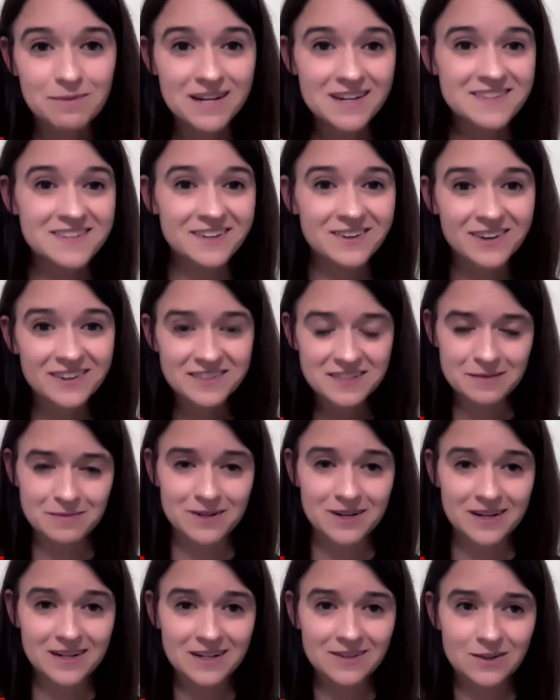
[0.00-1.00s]
base, across the
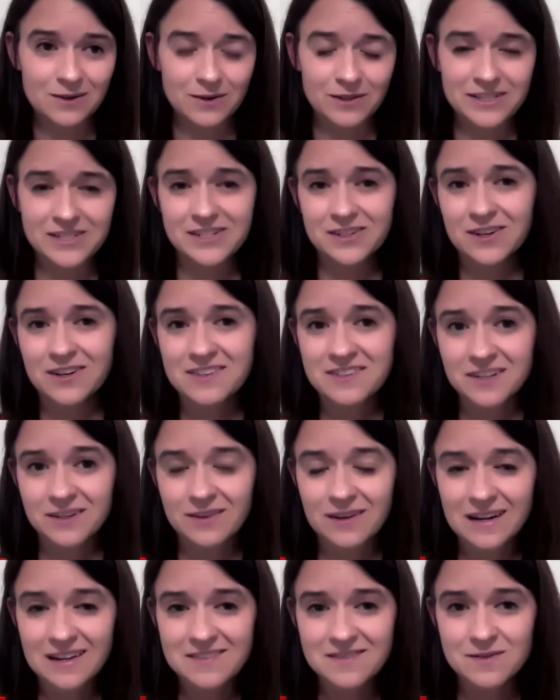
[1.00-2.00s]
Democratic coalition, across the
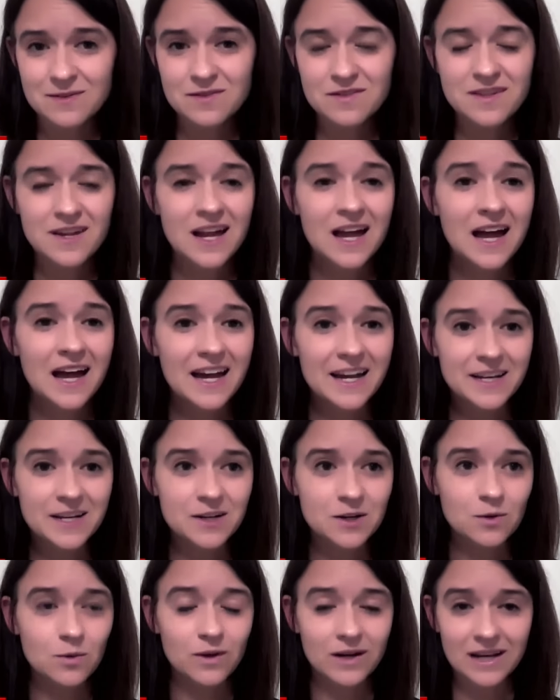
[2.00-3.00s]
grassroots. I
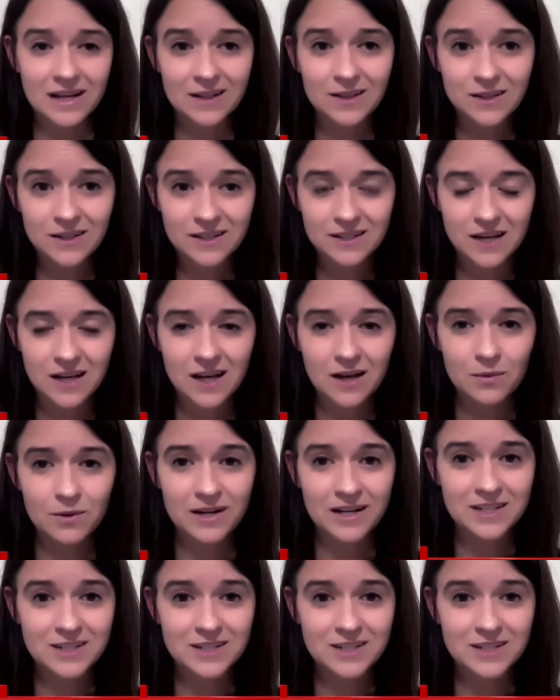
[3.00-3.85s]
know when I look, uh, when I